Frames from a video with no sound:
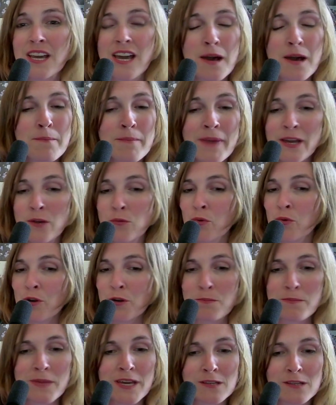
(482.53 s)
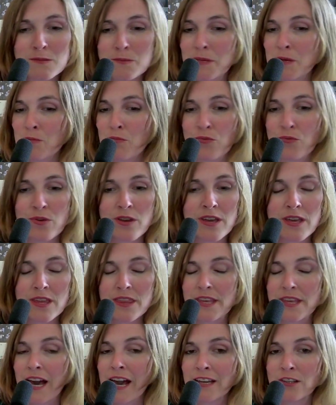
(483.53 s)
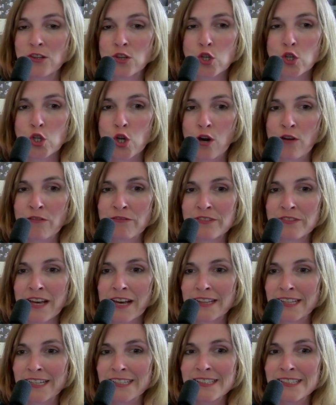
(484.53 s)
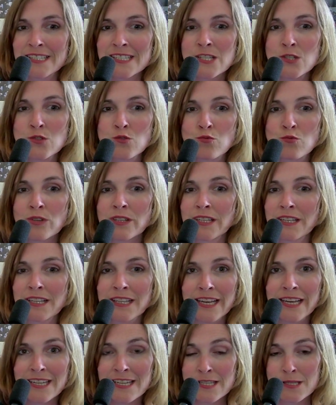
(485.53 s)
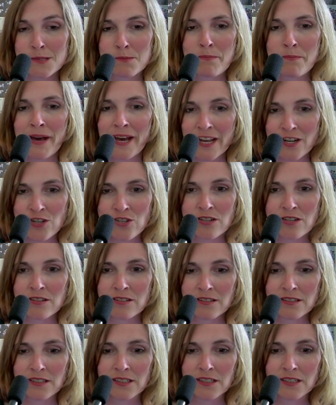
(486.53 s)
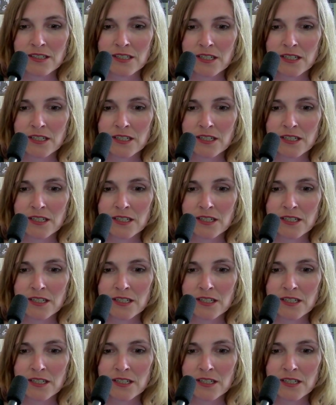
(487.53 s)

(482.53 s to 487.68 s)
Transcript: My work makes me breathe. I love that. Like this is really like his passion.